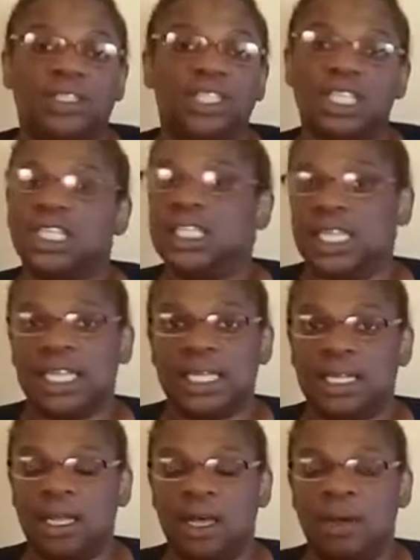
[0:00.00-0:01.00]
she
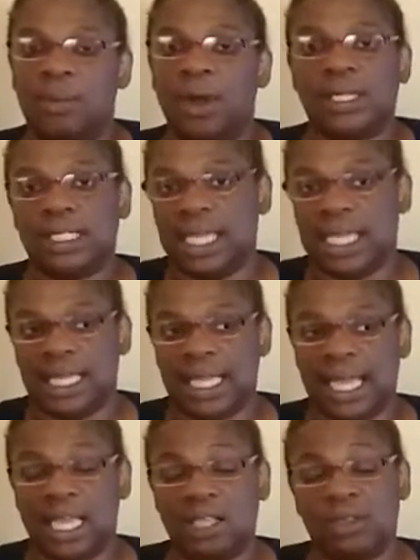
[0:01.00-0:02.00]
didn't partake in
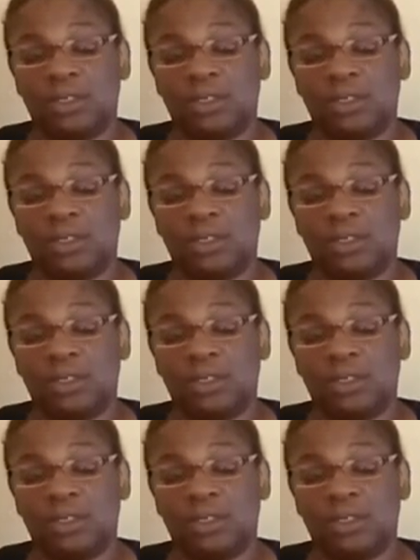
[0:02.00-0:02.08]
that either.